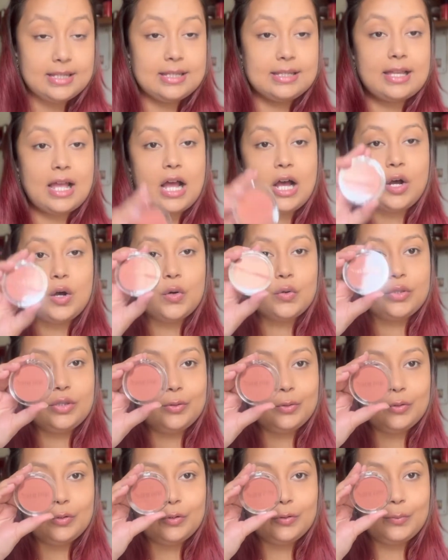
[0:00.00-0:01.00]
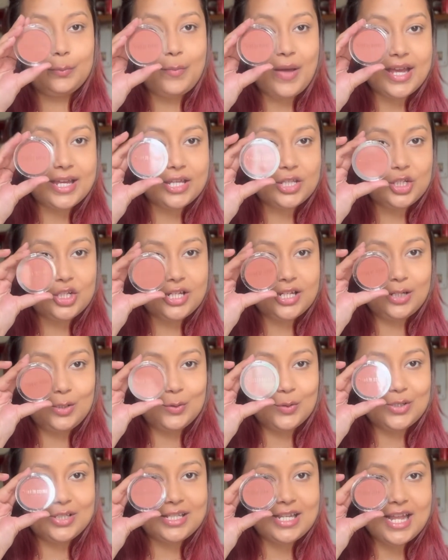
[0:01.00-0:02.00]
is how the packaging
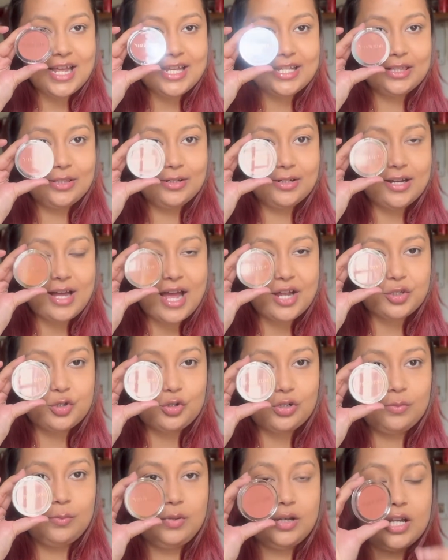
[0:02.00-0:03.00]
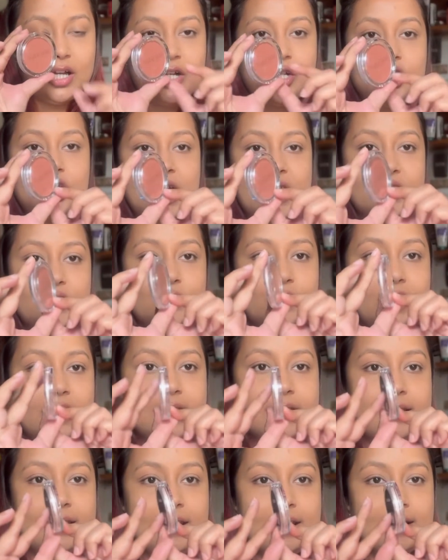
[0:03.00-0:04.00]
looks like, the actual blush. As you
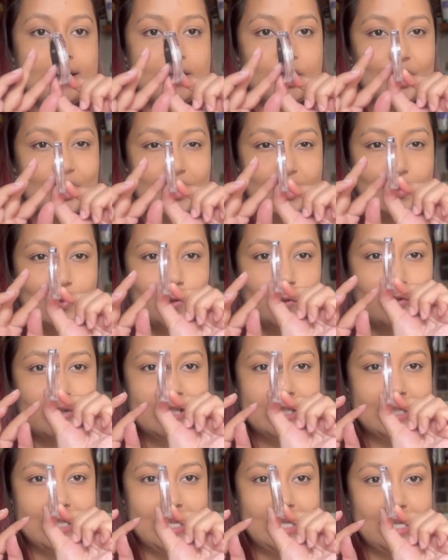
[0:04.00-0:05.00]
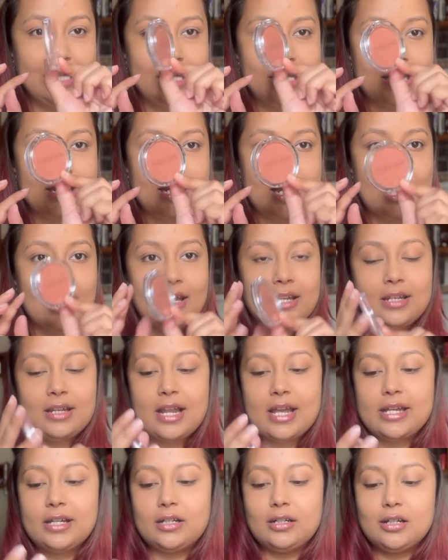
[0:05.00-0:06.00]
can see, it's just so sleek and
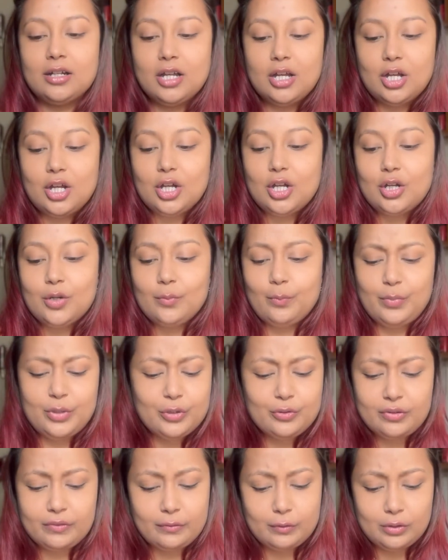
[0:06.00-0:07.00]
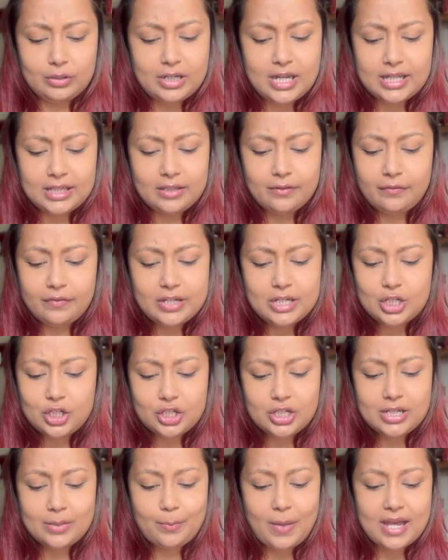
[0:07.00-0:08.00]
like beautiful. Like, the
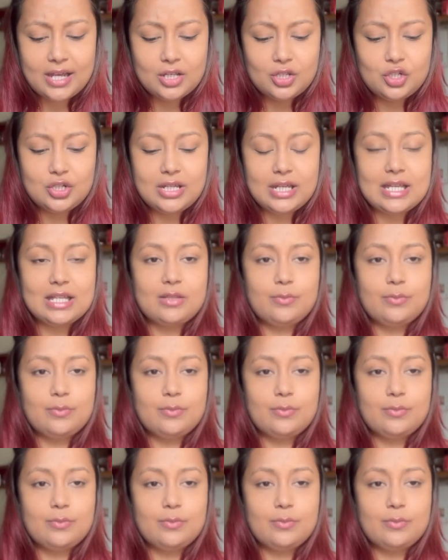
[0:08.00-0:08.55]
finishing packaging is